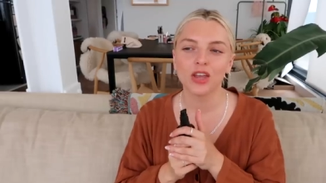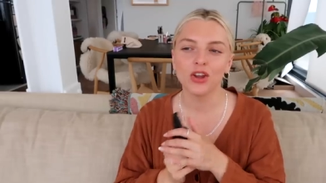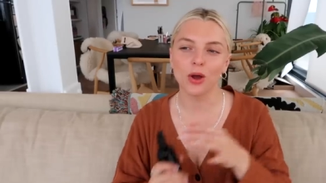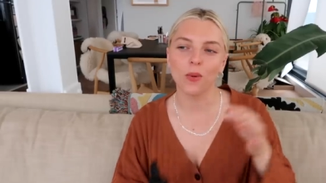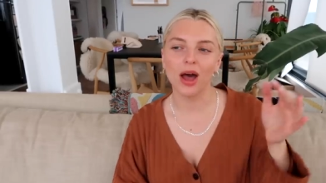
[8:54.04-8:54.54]

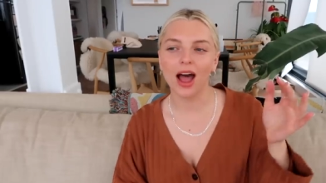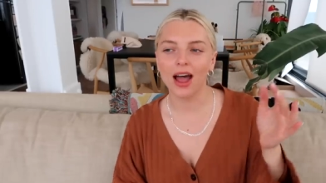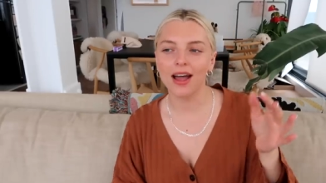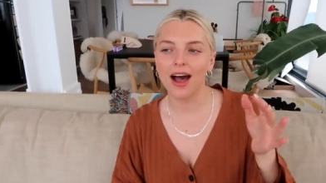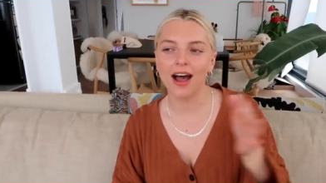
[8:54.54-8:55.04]
you know,
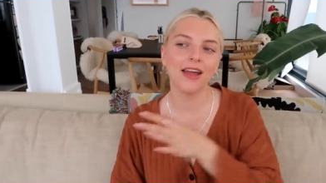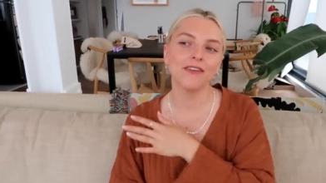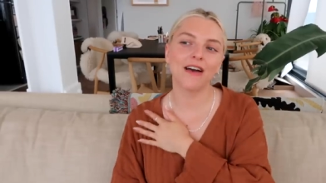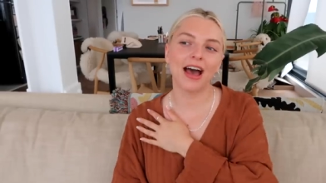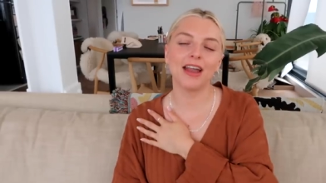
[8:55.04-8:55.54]

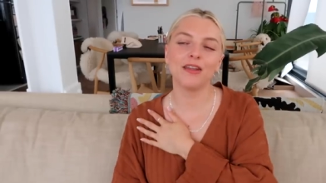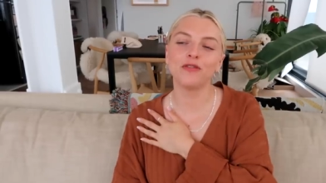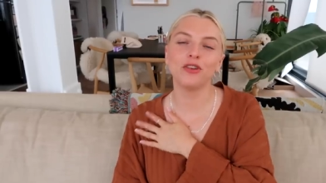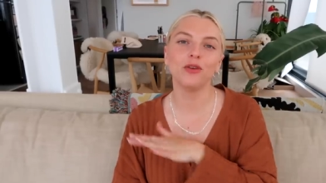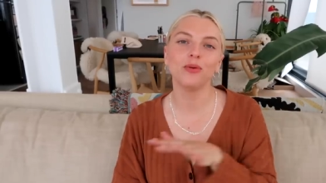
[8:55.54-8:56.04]
I've had a
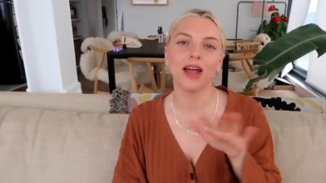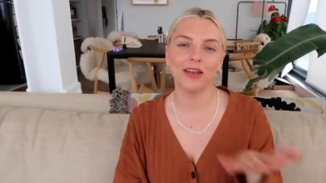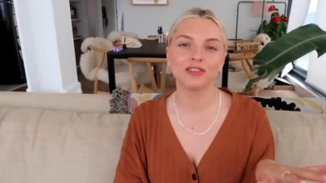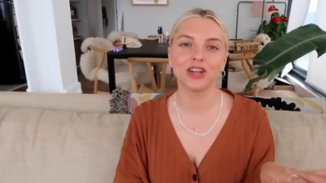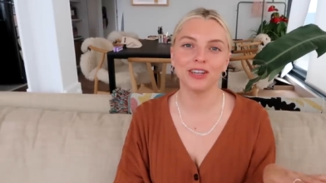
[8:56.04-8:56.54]
few
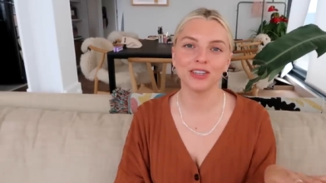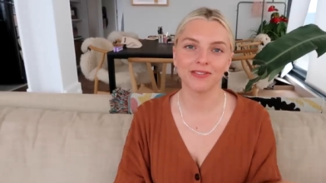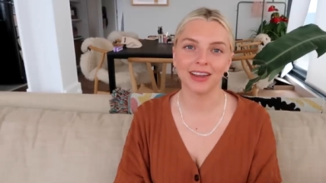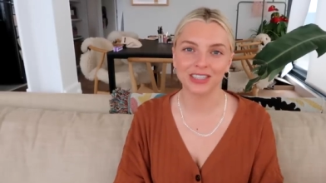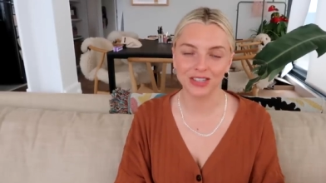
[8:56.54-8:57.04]

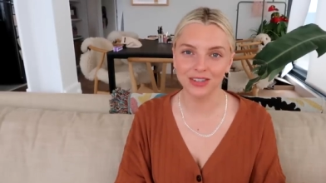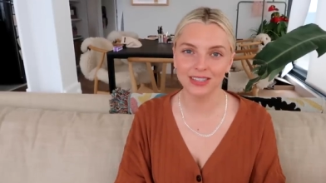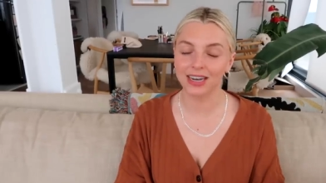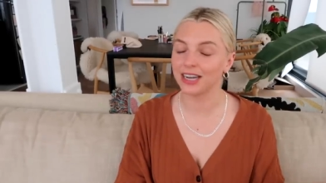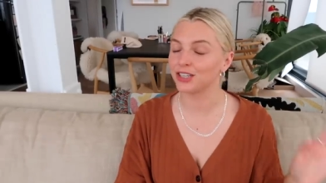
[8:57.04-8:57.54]
life-changing
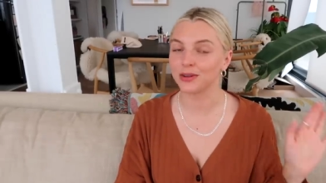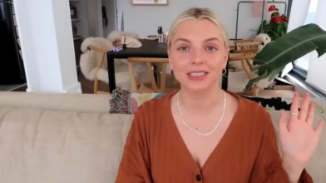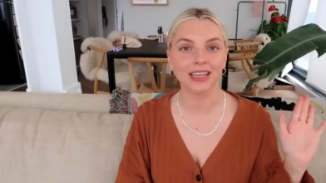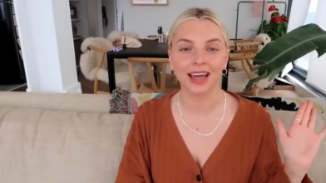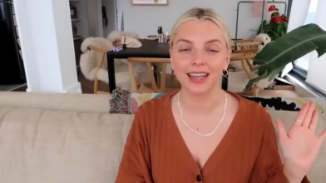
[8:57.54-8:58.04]
facials, and I don't
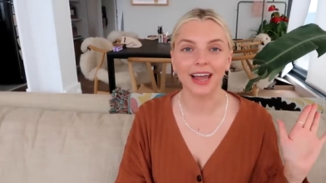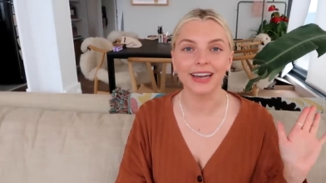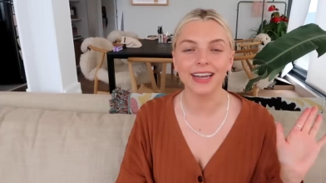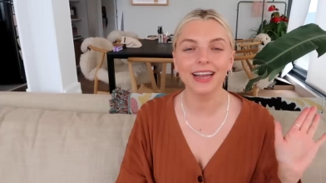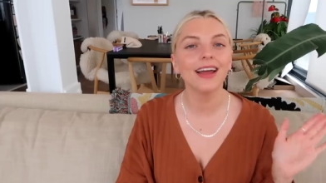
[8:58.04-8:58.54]
say that
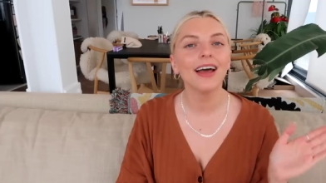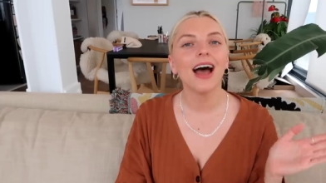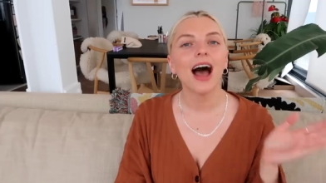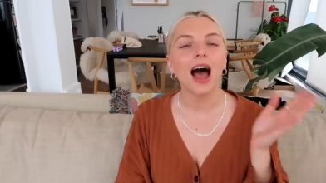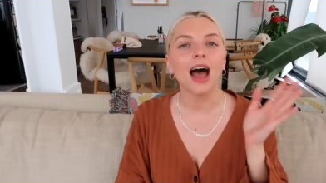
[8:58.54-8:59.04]
lightly,
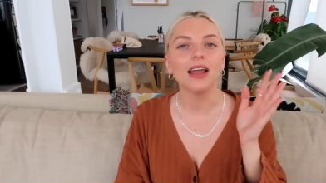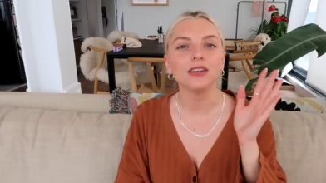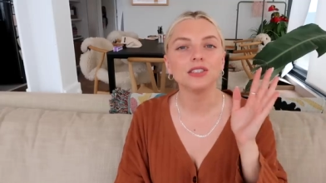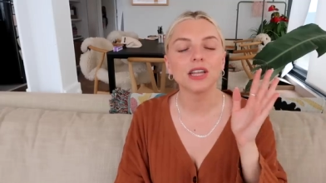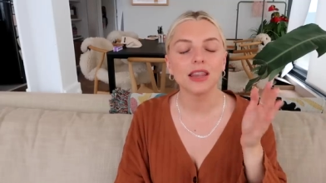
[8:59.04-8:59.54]

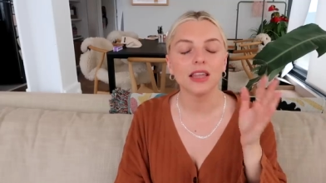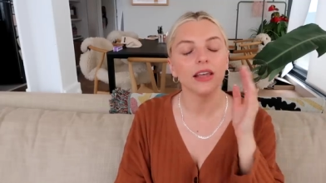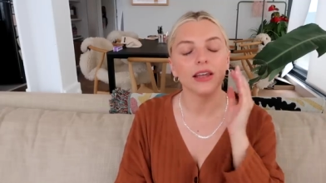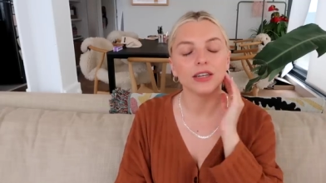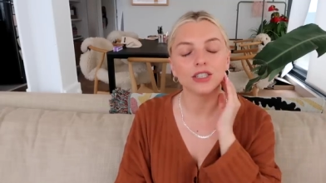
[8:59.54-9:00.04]
and
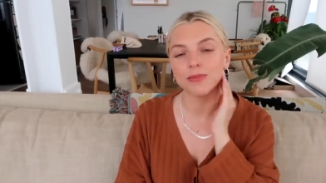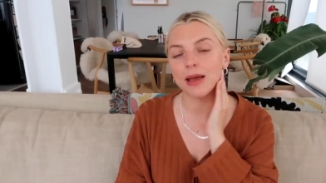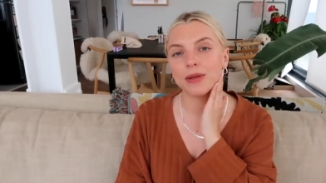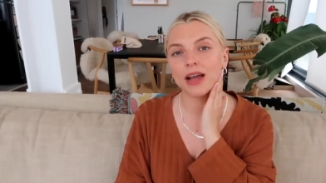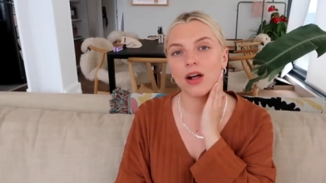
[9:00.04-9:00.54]
the
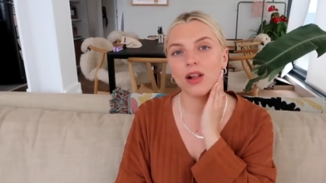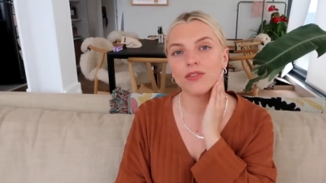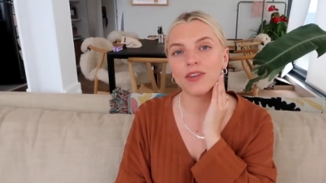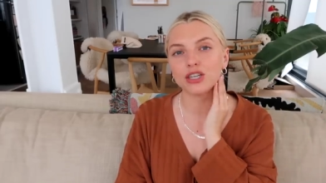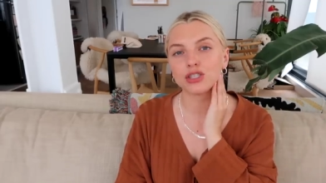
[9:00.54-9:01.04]

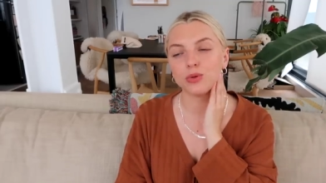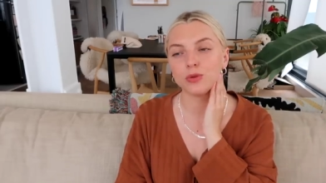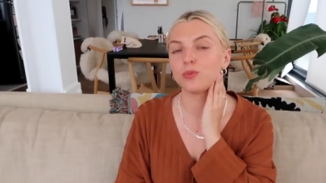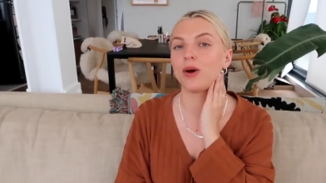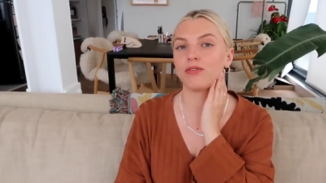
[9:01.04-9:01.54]
Dememiel facial
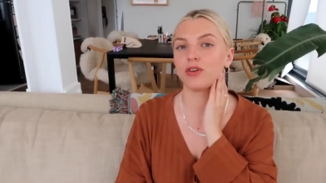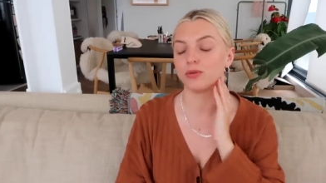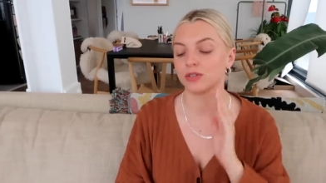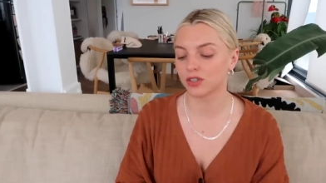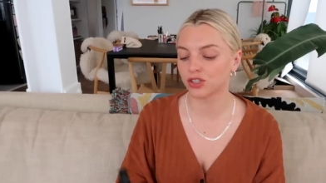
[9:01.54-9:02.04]
was one of
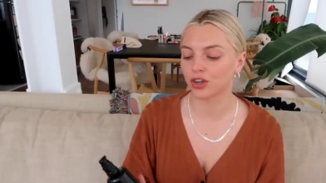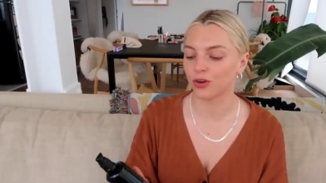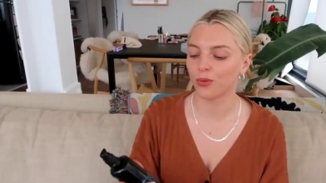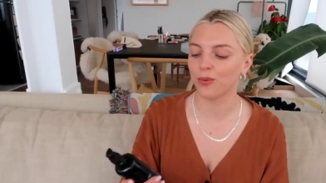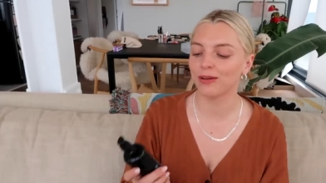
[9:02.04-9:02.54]
those.
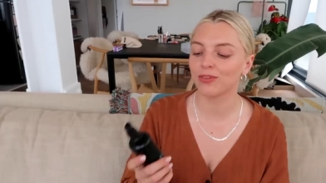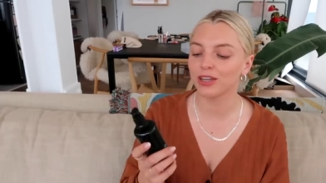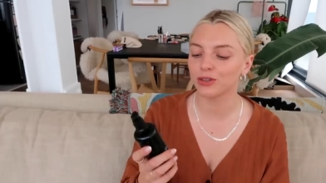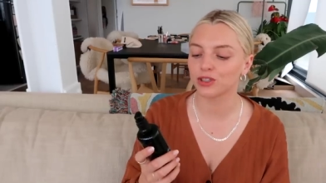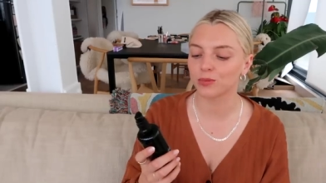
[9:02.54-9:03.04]
So whenever
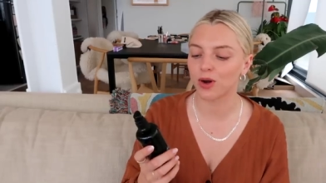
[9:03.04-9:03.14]
I use her